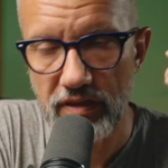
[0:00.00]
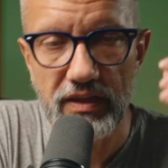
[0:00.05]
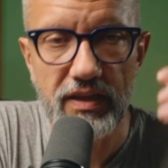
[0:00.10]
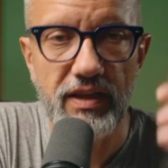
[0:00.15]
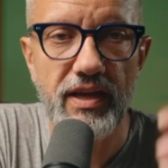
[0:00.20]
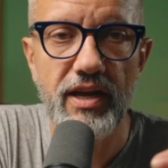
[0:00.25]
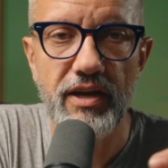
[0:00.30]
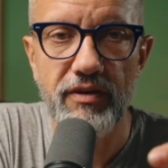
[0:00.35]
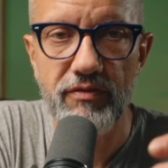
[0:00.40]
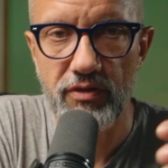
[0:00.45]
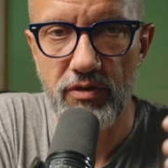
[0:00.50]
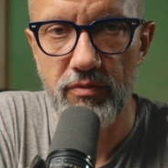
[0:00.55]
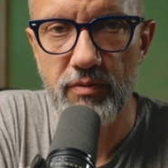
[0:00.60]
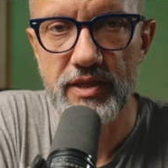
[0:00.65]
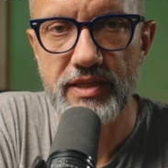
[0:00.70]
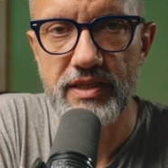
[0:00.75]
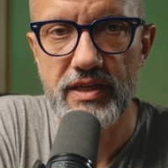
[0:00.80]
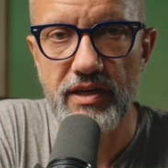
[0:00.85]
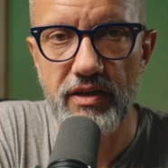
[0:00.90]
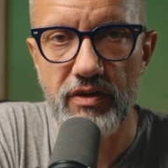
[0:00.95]
Learn from
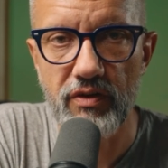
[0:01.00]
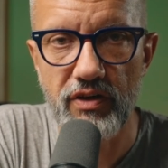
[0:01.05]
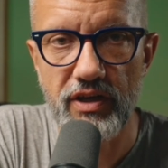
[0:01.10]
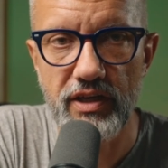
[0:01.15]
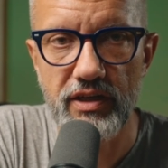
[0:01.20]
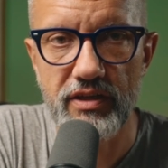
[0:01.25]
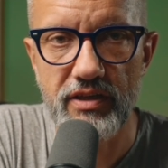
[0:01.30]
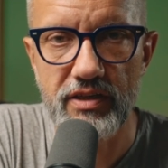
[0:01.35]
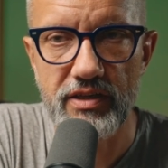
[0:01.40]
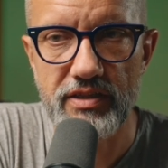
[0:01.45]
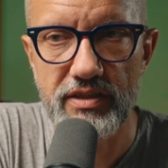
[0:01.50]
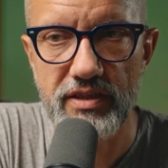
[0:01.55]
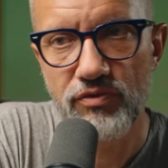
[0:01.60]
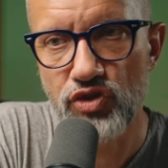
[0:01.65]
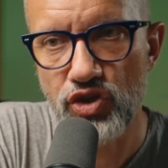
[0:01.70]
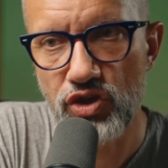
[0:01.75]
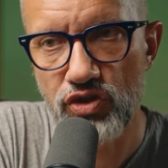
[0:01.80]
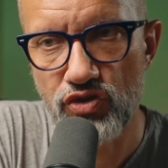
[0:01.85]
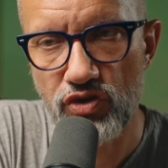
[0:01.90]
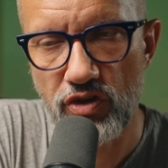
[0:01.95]
other creators.
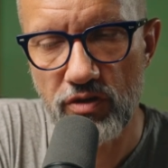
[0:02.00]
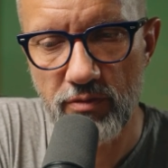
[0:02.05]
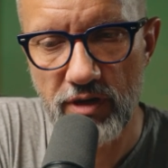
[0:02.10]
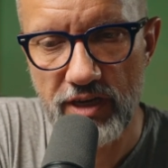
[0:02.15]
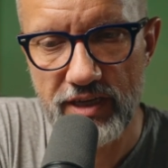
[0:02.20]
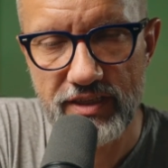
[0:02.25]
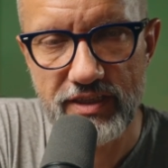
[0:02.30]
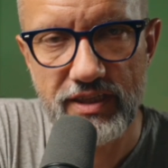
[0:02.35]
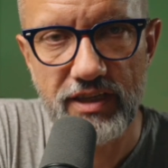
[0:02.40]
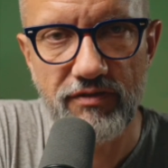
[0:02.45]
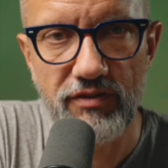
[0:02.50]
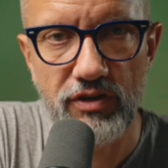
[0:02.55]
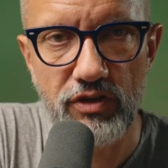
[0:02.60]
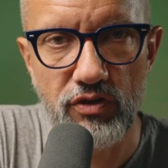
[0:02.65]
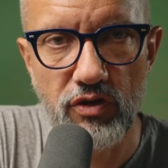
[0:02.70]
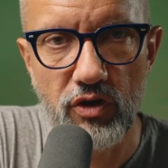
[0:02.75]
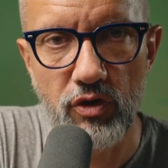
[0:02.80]
Change your mindset when you